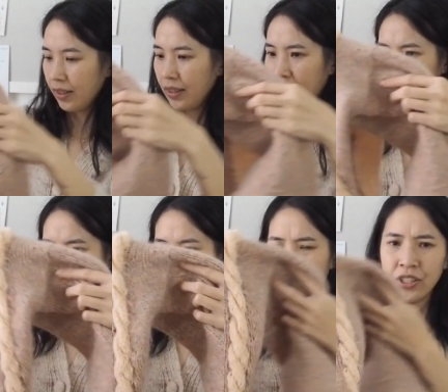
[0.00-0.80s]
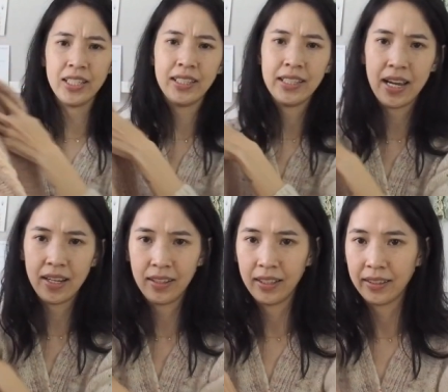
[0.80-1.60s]
like using
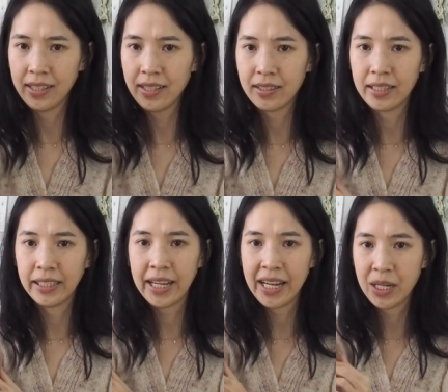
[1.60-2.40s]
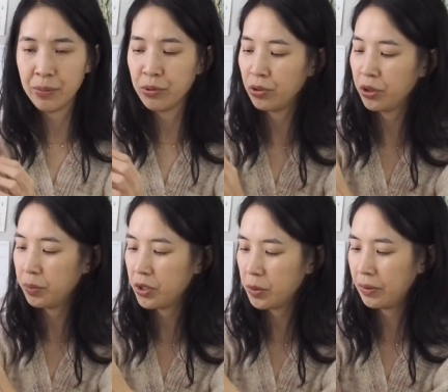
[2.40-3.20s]
yarn like this, the cable sort
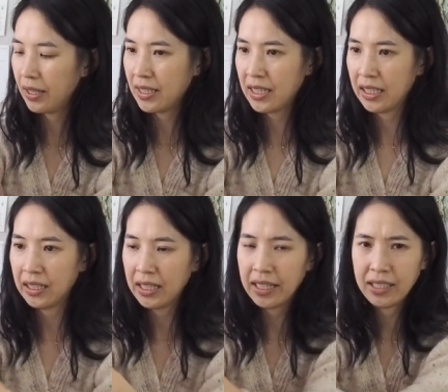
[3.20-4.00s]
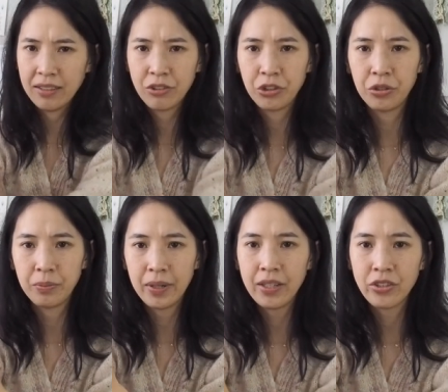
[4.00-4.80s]
of just blending in too
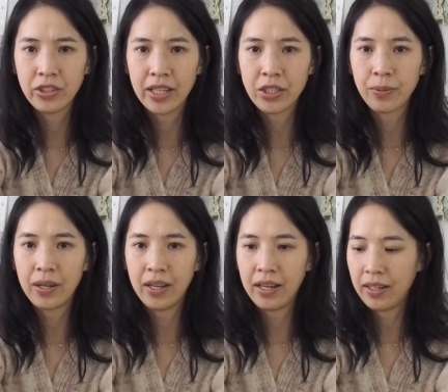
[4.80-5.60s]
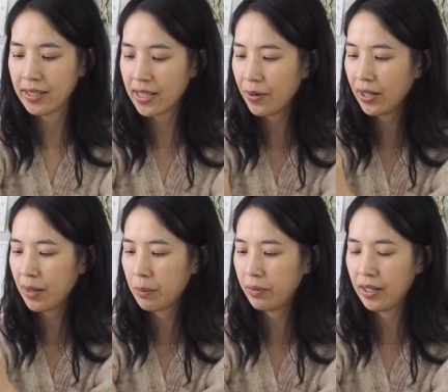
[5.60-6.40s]
much. That's why, that's how I
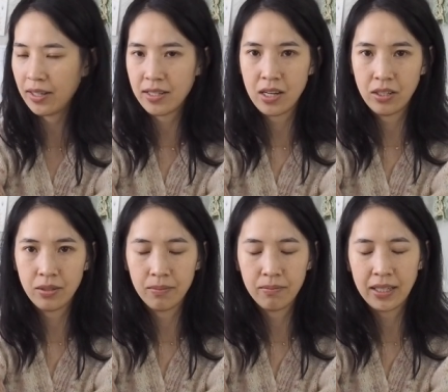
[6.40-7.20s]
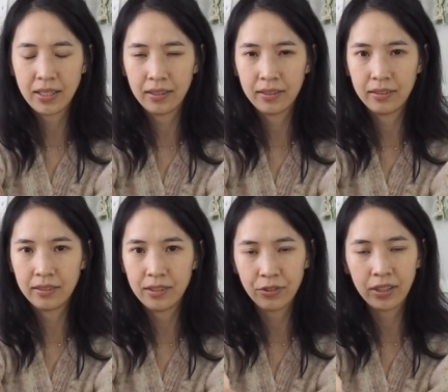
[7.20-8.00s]
came up with the idea to make it
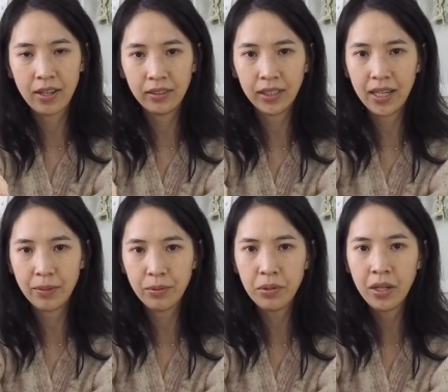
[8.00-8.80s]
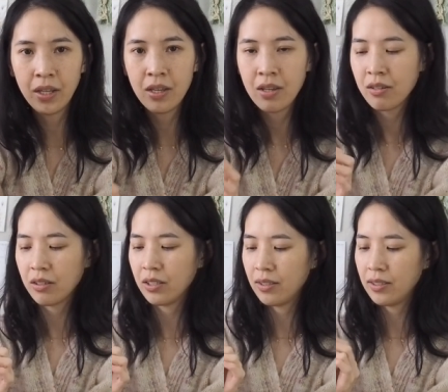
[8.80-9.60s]
different color cable.
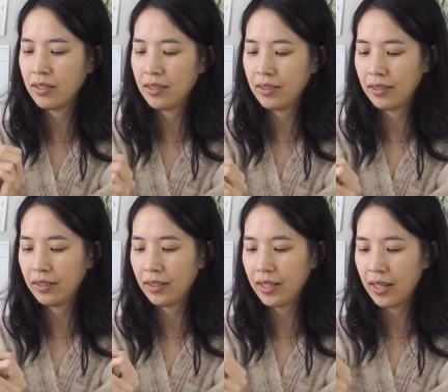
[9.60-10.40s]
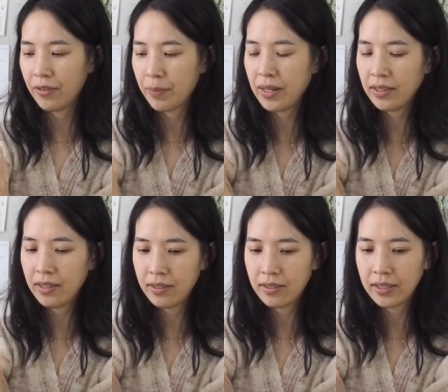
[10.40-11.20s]
Cause I was thinking like, okay, if I make
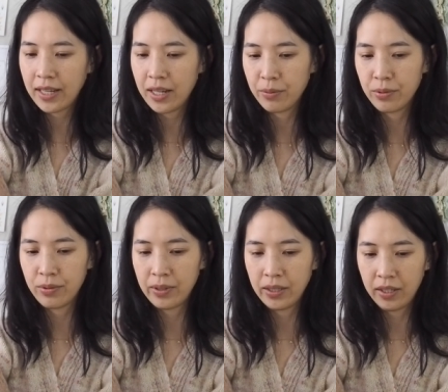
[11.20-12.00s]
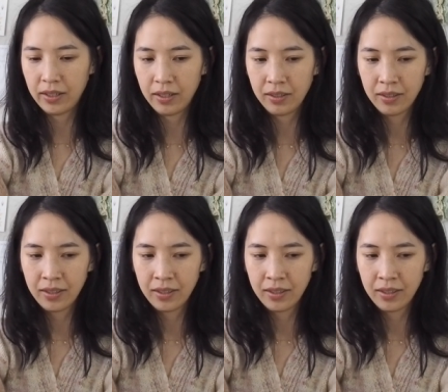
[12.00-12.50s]
this cable and then it